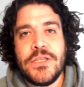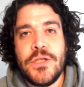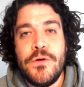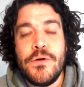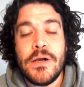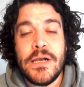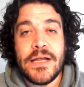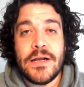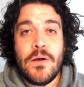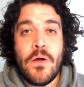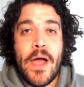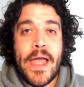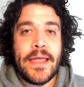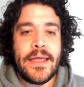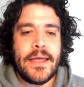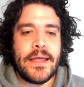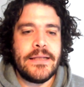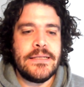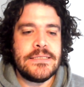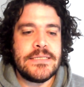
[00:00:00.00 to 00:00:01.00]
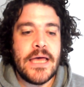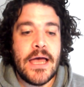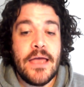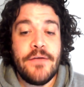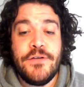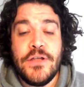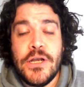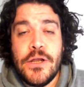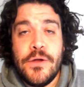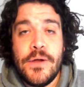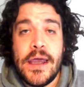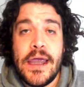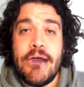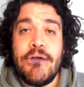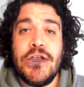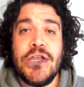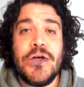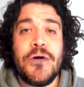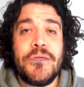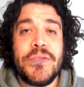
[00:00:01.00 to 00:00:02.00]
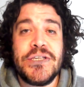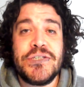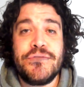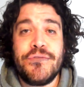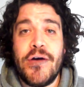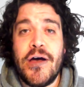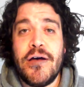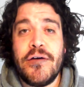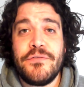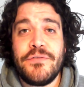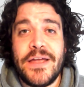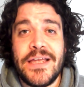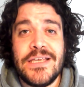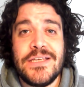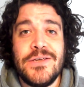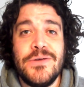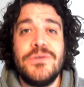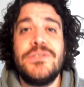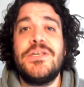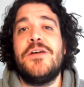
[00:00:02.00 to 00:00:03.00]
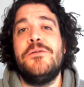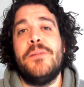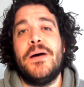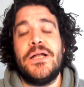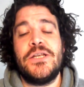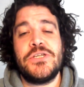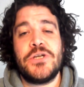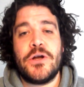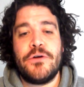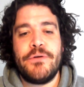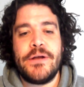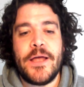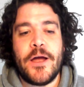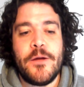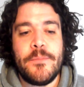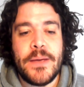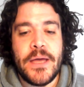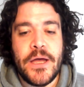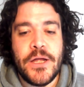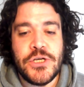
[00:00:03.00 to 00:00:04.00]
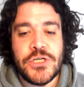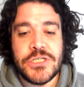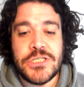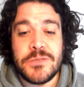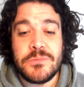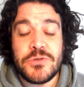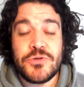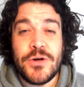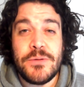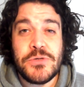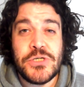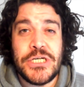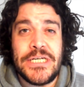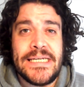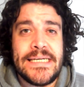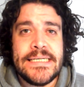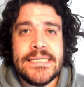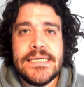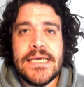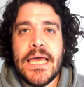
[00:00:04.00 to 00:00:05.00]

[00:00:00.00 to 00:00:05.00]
Do click like, and uh, if you're new here and you got this far, thank you so much, and I really hope it earned your subscription.